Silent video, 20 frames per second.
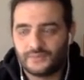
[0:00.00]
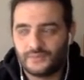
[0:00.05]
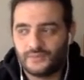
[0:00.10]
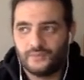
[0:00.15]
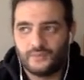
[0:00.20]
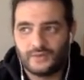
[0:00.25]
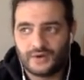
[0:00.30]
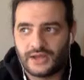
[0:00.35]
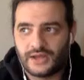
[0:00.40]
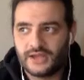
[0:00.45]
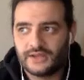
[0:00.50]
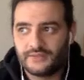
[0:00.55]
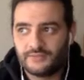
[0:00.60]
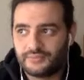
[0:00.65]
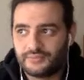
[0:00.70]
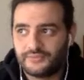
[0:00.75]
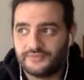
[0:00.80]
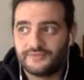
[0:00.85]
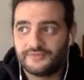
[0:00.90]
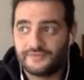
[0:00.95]
When I
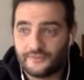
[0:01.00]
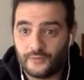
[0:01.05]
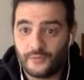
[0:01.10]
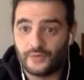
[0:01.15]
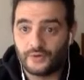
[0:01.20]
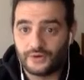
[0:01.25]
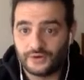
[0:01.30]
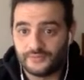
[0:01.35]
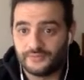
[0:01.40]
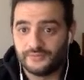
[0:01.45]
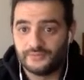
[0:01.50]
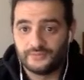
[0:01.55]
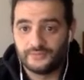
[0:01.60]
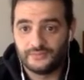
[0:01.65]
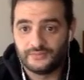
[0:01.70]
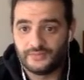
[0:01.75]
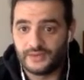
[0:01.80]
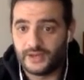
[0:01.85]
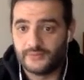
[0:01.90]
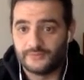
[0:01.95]
perform,
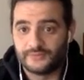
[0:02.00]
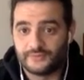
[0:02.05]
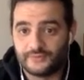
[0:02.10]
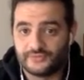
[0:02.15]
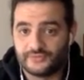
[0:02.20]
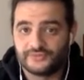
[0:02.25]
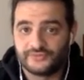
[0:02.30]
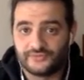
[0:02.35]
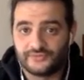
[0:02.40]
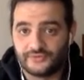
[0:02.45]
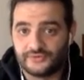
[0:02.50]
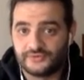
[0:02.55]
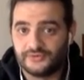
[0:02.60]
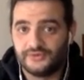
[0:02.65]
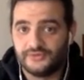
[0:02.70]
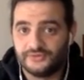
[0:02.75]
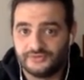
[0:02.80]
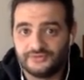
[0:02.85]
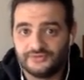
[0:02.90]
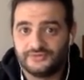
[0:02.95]
I'm Christopher
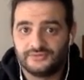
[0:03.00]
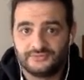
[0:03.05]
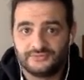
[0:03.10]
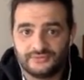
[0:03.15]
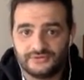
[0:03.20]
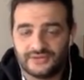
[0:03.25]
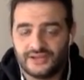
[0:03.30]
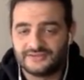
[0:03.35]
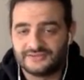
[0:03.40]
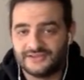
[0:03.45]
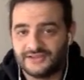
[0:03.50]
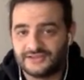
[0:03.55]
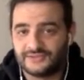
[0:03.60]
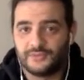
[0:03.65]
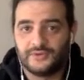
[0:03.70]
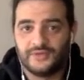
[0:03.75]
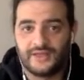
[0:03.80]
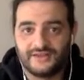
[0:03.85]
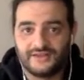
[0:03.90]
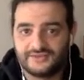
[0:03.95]
Culosi because I just like the
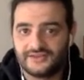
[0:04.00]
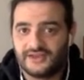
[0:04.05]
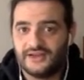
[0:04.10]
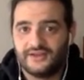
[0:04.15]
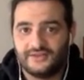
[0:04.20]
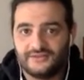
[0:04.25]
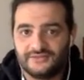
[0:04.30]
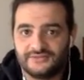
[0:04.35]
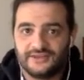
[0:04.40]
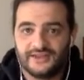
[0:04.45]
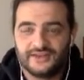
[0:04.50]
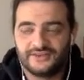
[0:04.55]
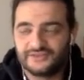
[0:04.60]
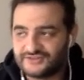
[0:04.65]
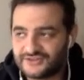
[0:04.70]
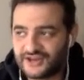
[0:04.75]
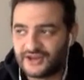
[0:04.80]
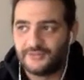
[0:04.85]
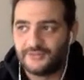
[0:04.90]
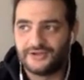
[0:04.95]
way that sounds. Ladies
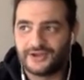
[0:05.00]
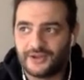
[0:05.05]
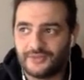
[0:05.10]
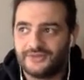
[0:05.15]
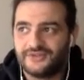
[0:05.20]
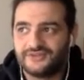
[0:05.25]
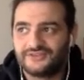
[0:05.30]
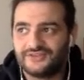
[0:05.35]
and gentlemen, coming to the